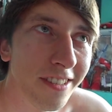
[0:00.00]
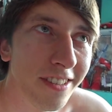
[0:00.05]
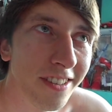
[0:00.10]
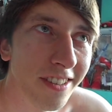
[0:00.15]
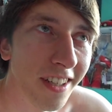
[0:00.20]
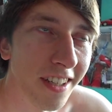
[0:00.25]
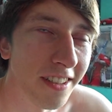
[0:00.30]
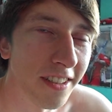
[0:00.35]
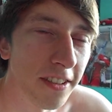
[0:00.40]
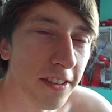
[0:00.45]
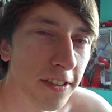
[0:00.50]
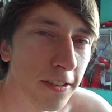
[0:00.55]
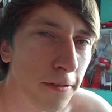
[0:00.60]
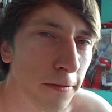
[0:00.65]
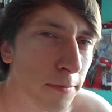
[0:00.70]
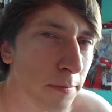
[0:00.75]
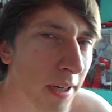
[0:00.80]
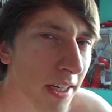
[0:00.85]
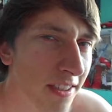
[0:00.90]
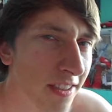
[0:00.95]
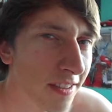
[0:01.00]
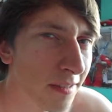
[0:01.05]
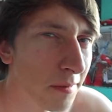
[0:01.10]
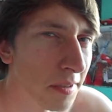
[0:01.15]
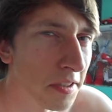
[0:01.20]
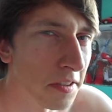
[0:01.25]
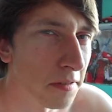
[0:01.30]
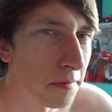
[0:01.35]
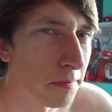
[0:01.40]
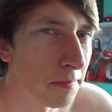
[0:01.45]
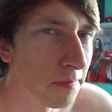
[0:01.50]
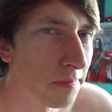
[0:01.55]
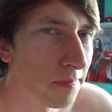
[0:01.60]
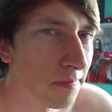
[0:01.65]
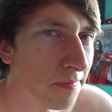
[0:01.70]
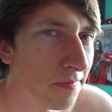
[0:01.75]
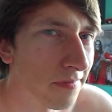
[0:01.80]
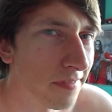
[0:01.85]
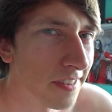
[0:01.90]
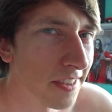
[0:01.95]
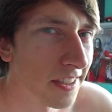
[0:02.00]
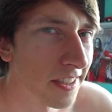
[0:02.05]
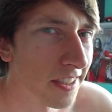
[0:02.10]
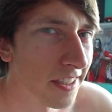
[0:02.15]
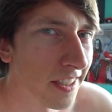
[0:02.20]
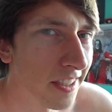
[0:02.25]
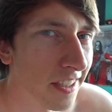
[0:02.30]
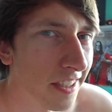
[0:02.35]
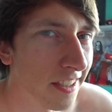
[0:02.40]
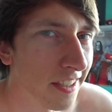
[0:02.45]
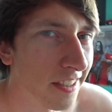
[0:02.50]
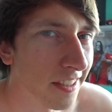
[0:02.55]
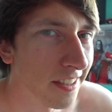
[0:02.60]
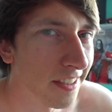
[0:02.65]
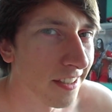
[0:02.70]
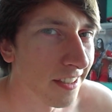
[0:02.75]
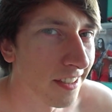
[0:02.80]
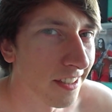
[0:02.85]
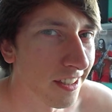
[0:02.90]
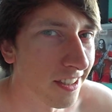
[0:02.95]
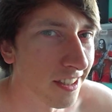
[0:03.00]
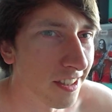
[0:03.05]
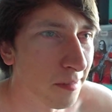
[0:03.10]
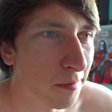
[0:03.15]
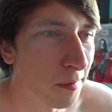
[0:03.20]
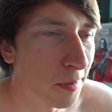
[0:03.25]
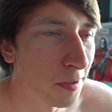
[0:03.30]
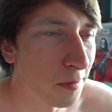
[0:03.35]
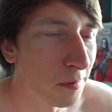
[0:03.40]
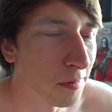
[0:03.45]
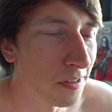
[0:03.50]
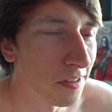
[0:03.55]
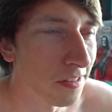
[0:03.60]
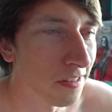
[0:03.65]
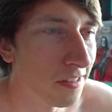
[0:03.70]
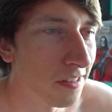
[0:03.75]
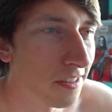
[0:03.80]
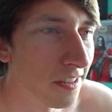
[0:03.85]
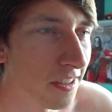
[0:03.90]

sense of pessimism at the moment.